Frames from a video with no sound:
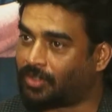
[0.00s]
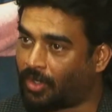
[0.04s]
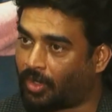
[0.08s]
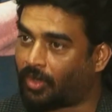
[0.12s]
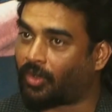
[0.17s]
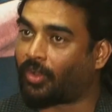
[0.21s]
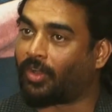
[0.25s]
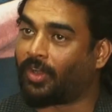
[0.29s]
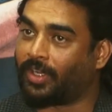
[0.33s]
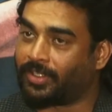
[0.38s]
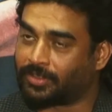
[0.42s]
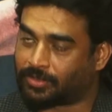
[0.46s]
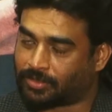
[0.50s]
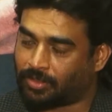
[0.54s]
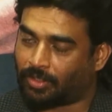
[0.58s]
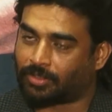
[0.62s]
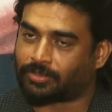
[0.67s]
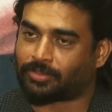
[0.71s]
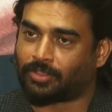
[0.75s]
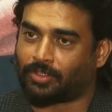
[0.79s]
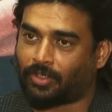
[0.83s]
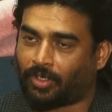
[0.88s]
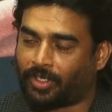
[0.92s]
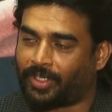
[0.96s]

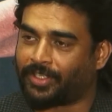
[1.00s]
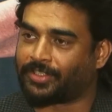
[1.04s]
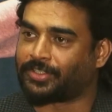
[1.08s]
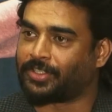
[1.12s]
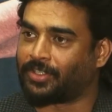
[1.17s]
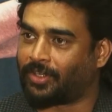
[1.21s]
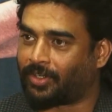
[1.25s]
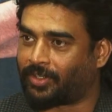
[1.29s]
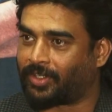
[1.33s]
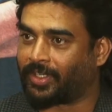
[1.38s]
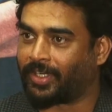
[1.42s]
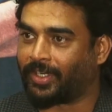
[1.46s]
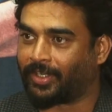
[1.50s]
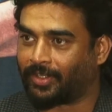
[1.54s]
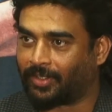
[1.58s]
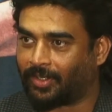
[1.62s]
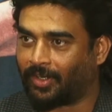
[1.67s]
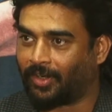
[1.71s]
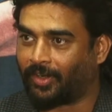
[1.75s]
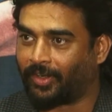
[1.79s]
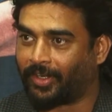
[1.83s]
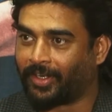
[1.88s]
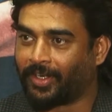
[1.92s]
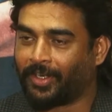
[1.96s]
also not easy not to get
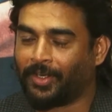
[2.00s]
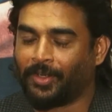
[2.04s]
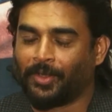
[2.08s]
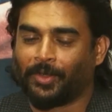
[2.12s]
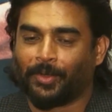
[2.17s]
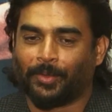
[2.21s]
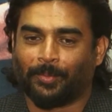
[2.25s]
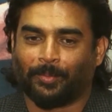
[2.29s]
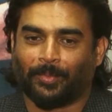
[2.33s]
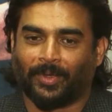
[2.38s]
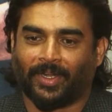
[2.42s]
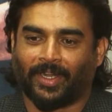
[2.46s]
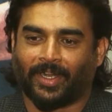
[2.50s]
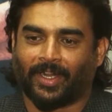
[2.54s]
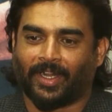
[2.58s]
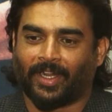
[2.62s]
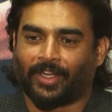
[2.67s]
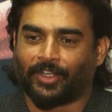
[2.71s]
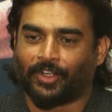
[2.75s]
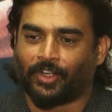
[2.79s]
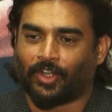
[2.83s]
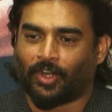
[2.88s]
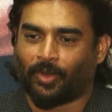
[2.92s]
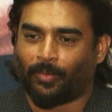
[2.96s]
caught. But
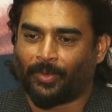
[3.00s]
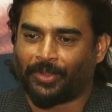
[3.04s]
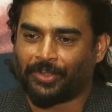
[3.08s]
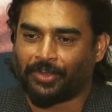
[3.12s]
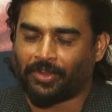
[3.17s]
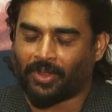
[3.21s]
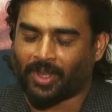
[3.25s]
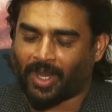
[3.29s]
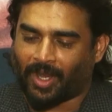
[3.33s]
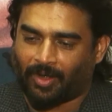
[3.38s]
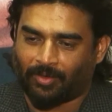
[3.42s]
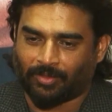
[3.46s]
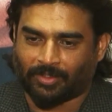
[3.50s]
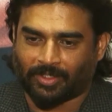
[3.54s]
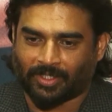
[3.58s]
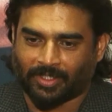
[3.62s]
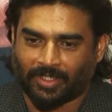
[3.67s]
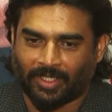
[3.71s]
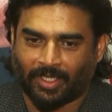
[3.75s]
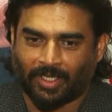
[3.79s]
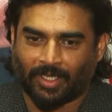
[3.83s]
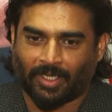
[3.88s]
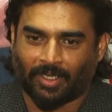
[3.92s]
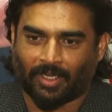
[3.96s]
when you're out
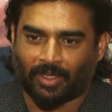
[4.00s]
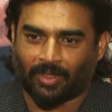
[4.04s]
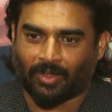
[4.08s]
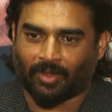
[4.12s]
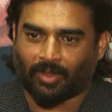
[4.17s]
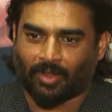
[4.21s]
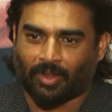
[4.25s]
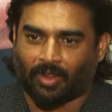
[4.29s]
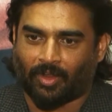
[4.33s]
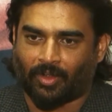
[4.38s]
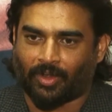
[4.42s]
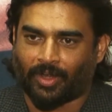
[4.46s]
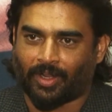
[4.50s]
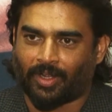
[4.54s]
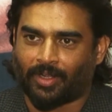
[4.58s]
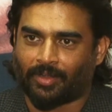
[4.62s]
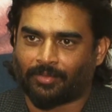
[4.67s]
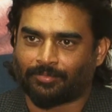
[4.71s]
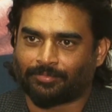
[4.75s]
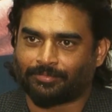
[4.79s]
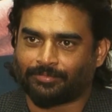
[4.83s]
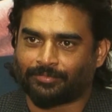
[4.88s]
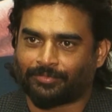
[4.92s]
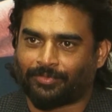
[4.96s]
on
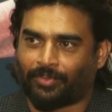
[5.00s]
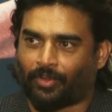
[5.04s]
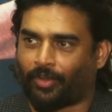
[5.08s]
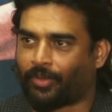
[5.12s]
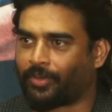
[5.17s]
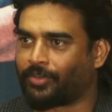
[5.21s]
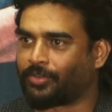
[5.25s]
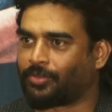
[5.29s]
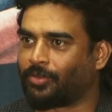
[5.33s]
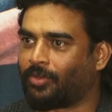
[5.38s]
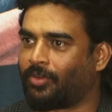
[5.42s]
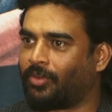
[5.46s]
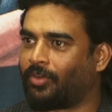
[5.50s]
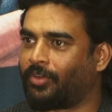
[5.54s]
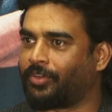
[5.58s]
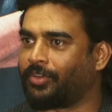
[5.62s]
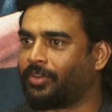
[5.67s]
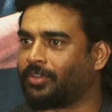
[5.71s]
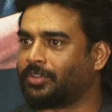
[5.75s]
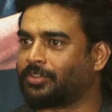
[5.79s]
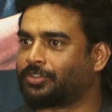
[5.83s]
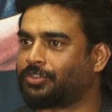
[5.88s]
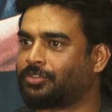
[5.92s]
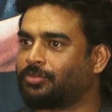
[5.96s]
a foreign tour,
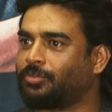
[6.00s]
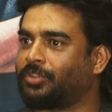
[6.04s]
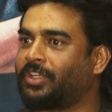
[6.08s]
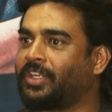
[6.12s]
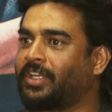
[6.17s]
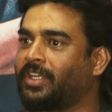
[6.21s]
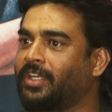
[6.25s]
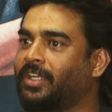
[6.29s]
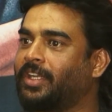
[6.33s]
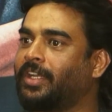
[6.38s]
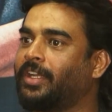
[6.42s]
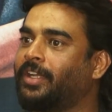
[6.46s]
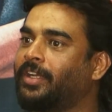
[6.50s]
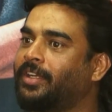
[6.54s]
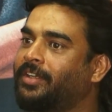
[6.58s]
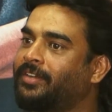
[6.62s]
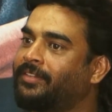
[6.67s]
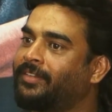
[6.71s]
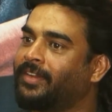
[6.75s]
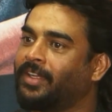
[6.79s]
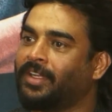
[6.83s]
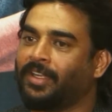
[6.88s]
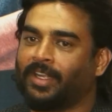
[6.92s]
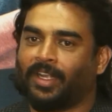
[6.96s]
you're shooting in.
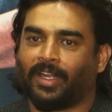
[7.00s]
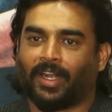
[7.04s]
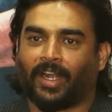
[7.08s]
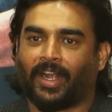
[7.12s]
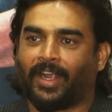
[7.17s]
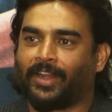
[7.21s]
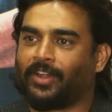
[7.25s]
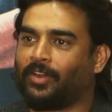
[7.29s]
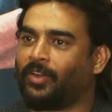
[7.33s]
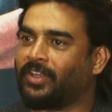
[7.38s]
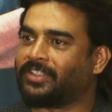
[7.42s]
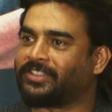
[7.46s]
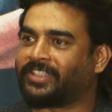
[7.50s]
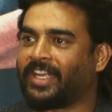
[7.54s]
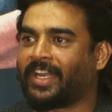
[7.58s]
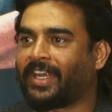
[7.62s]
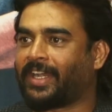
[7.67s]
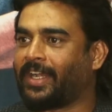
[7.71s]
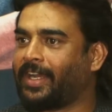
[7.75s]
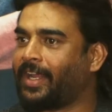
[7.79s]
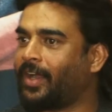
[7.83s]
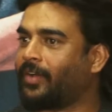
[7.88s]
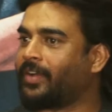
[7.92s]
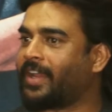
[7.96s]
I know
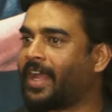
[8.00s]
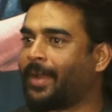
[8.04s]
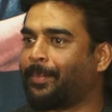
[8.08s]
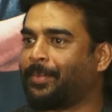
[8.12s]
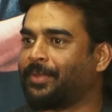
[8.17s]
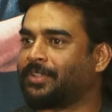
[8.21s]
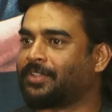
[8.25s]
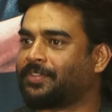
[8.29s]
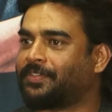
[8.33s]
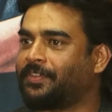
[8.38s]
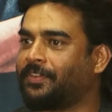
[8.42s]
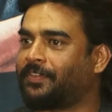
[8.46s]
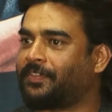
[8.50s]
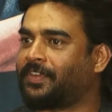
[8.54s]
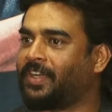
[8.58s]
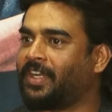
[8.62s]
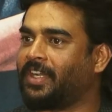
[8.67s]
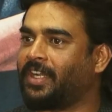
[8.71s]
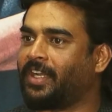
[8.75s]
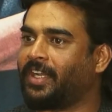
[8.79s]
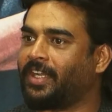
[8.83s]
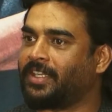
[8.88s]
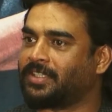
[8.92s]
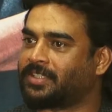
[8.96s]
exactly how it happens.
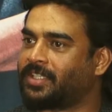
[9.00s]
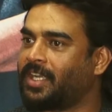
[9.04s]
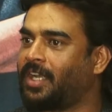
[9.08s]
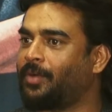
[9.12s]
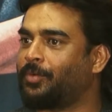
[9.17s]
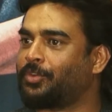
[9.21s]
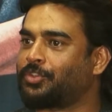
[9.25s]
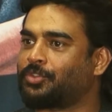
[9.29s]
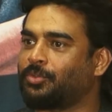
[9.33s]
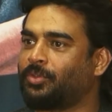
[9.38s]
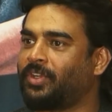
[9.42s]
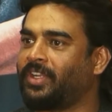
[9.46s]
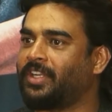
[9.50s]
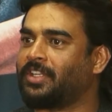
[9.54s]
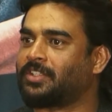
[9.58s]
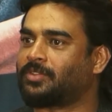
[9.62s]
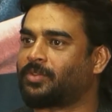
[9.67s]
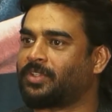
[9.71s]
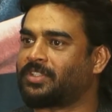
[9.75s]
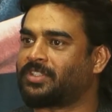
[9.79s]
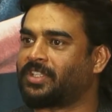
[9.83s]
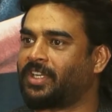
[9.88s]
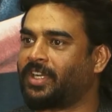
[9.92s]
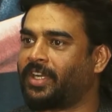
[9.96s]
15 days. Yeah, we're shooting in
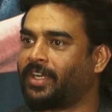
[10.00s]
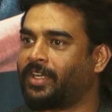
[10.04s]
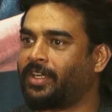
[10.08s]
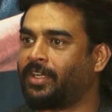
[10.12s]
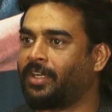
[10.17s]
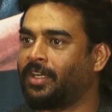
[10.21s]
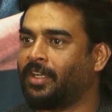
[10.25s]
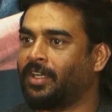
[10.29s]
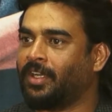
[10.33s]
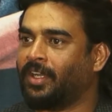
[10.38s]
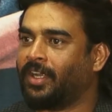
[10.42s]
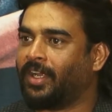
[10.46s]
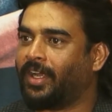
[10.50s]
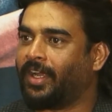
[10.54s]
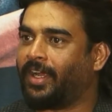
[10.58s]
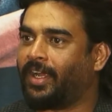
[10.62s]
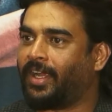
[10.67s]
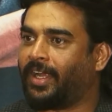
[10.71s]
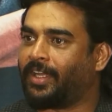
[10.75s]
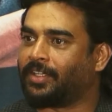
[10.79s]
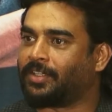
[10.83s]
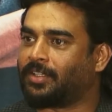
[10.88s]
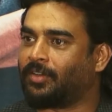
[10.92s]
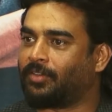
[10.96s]
Switzerland,
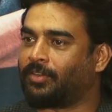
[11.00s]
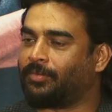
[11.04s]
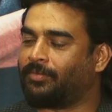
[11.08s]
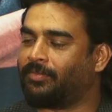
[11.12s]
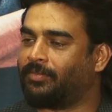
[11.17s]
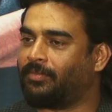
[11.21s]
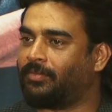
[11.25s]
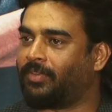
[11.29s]
and the